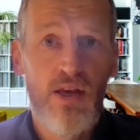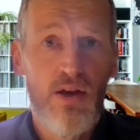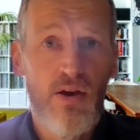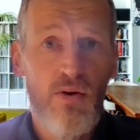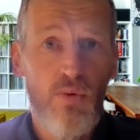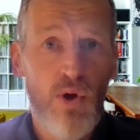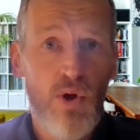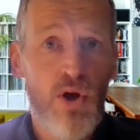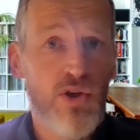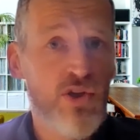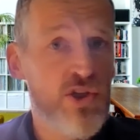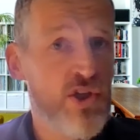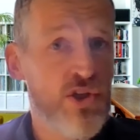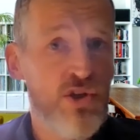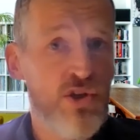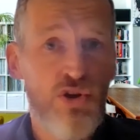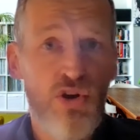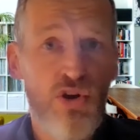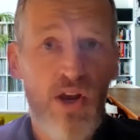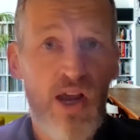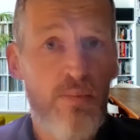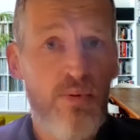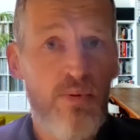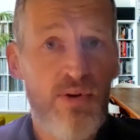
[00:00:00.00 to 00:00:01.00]
We also do
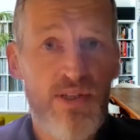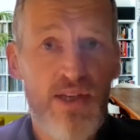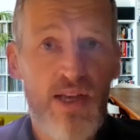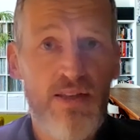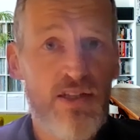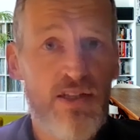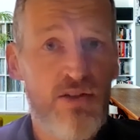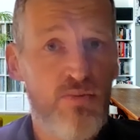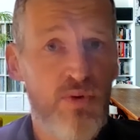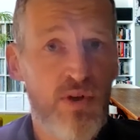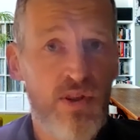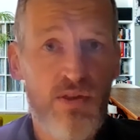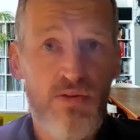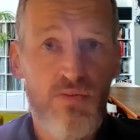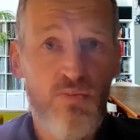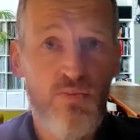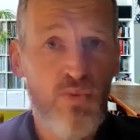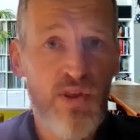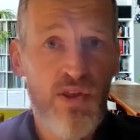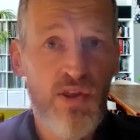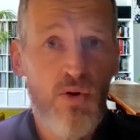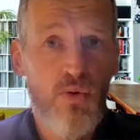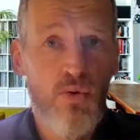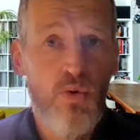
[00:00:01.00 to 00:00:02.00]
get presented
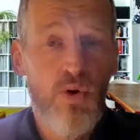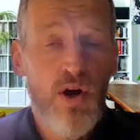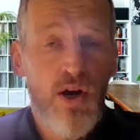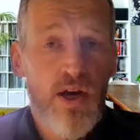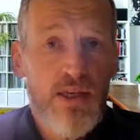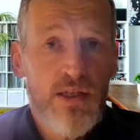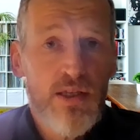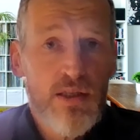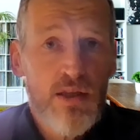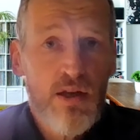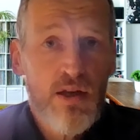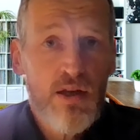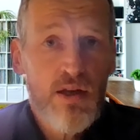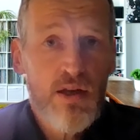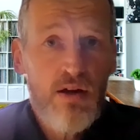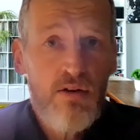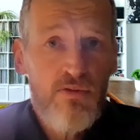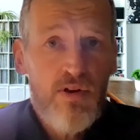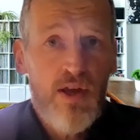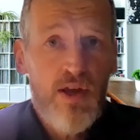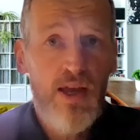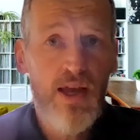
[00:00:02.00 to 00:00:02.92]
with quirky stuff,